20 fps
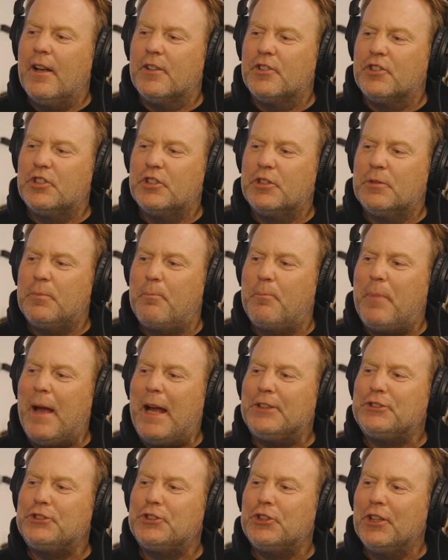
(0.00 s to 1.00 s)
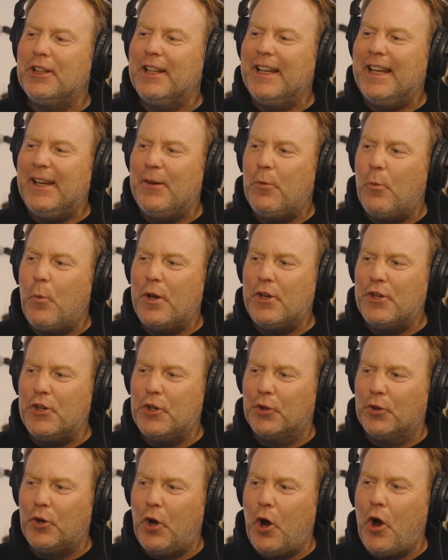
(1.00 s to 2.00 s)
Especially when
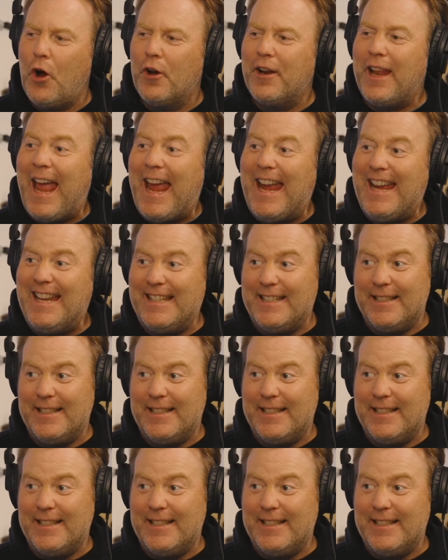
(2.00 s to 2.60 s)
you're on a